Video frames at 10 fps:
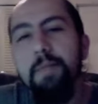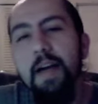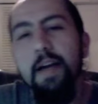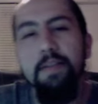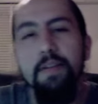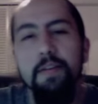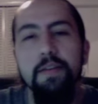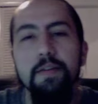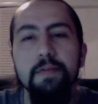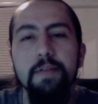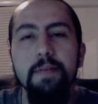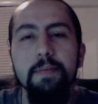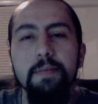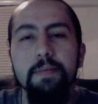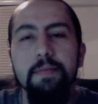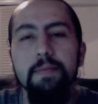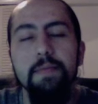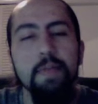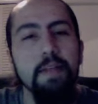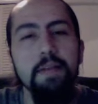guys are going to flip.
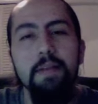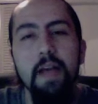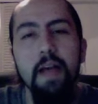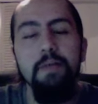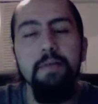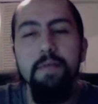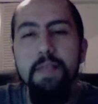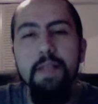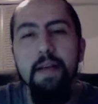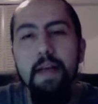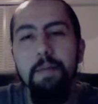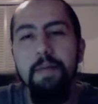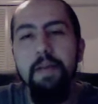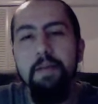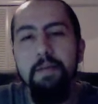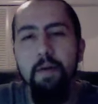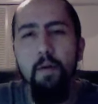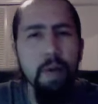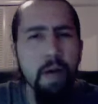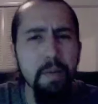And I don't see that happening.
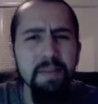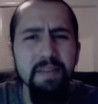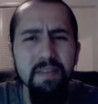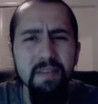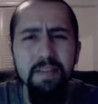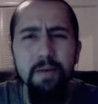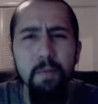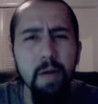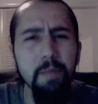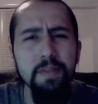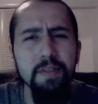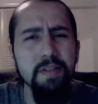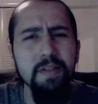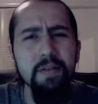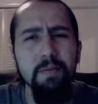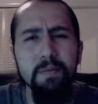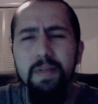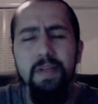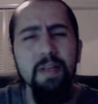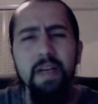Is Obama just going to
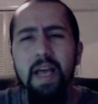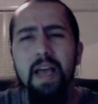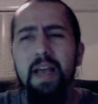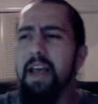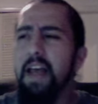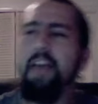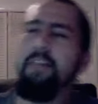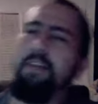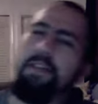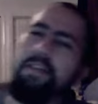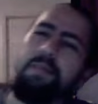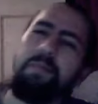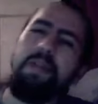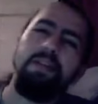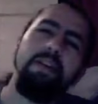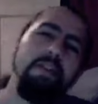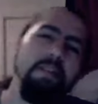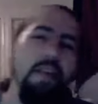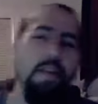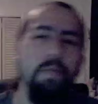have a speech on his
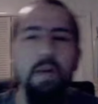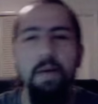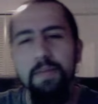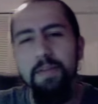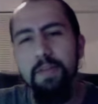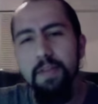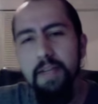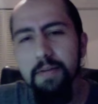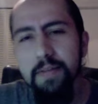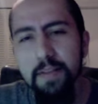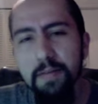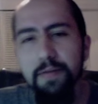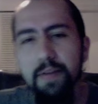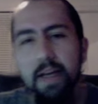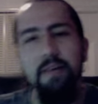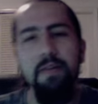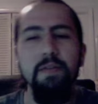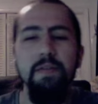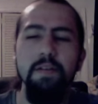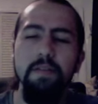teleprompter announcing flat earth
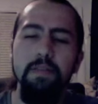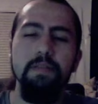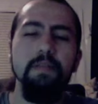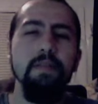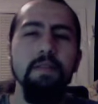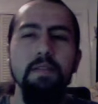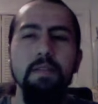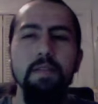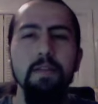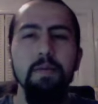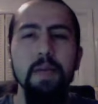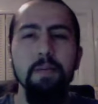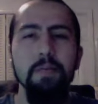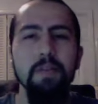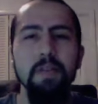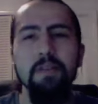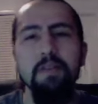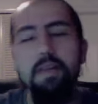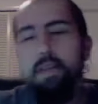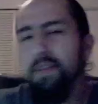and, chemtrails and
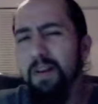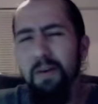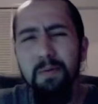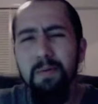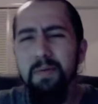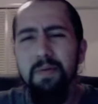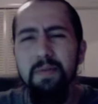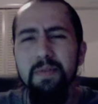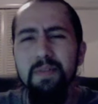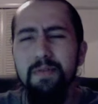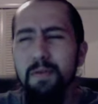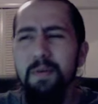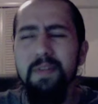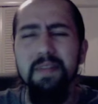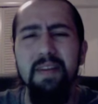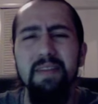all? No, of course not.